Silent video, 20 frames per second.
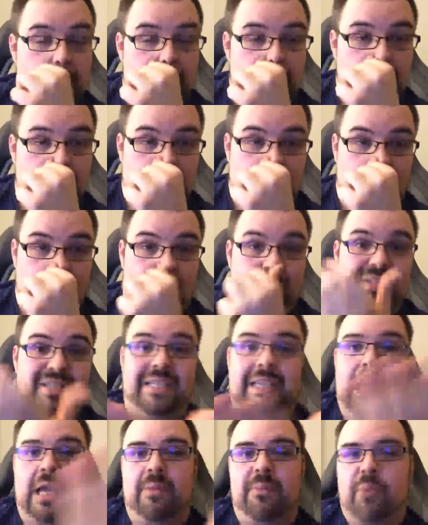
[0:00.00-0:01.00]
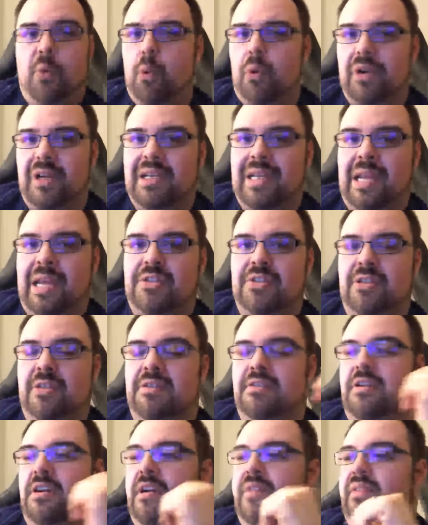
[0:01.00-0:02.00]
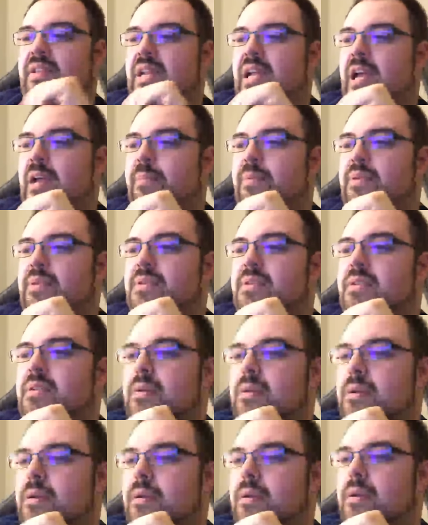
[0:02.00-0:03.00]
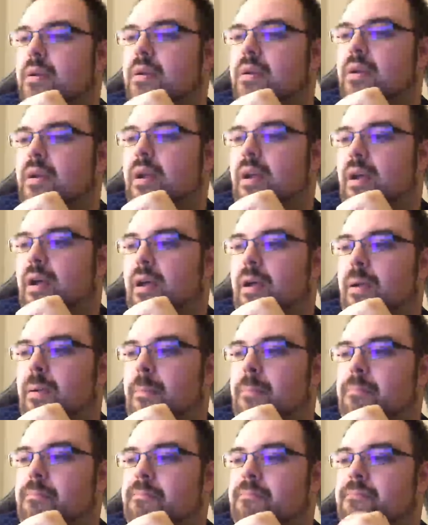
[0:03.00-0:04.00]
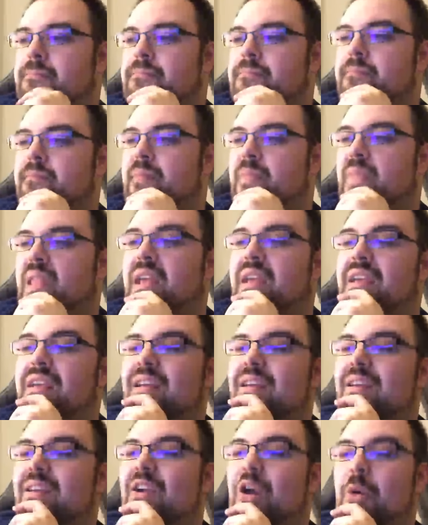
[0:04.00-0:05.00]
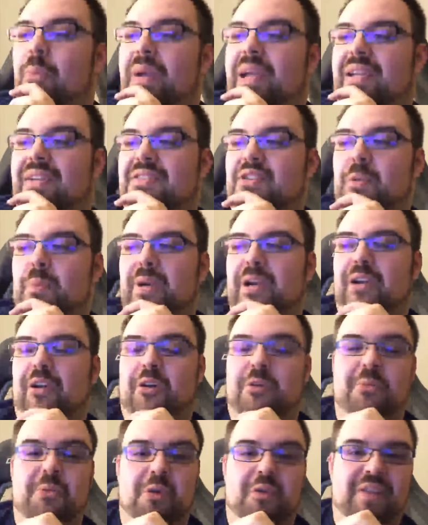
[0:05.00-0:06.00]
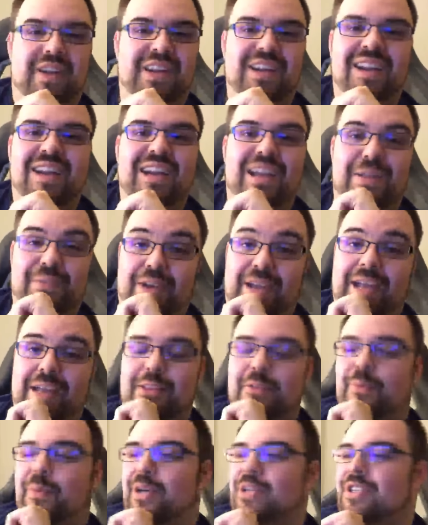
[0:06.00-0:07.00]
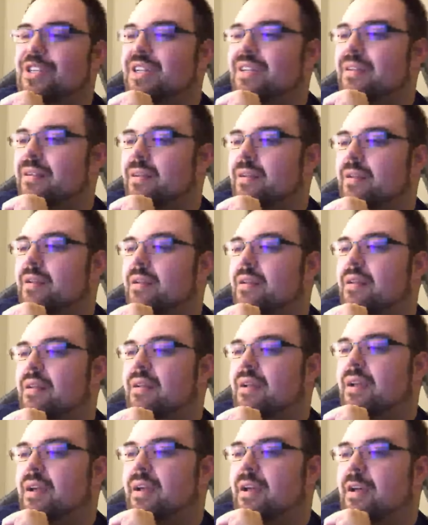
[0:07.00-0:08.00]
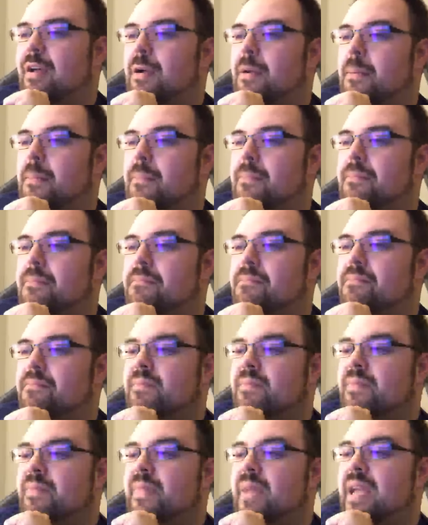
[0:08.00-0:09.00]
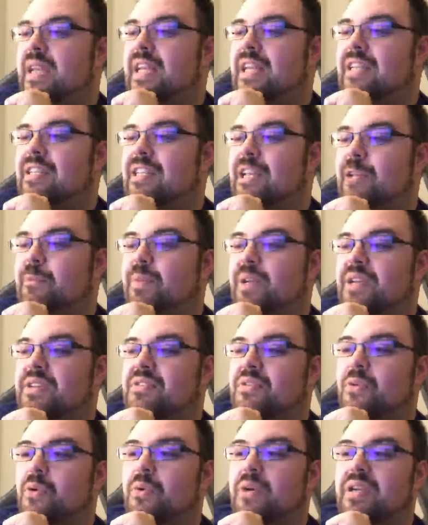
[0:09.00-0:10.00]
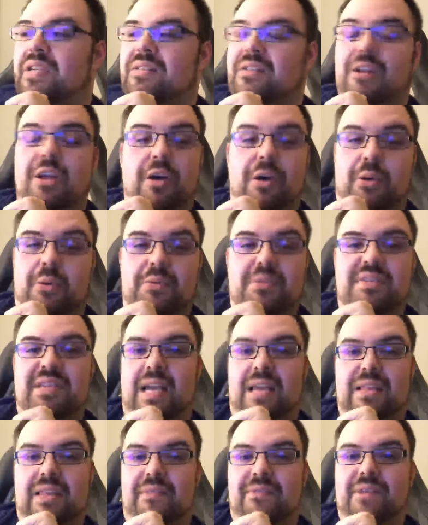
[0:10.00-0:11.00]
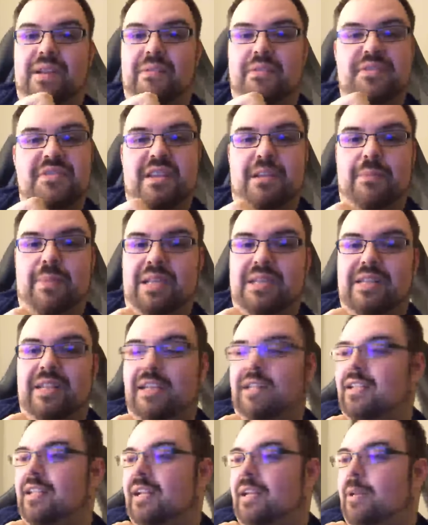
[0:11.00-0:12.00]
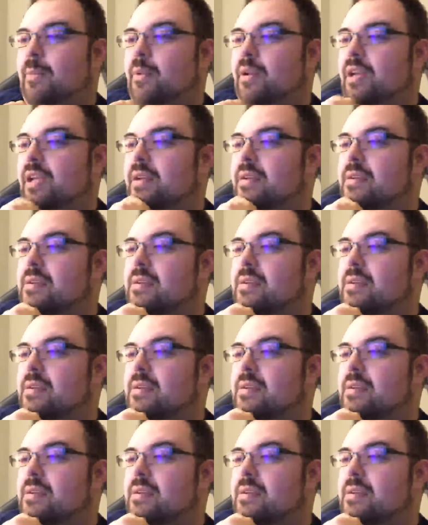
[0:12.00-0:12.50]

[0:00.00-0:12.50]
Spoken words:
Once again, poor connection. Sorry if that happens. Go make a superhero movie if I had the budget. Any dick pic stories? No, Seth, I've never sent my dick to anybody.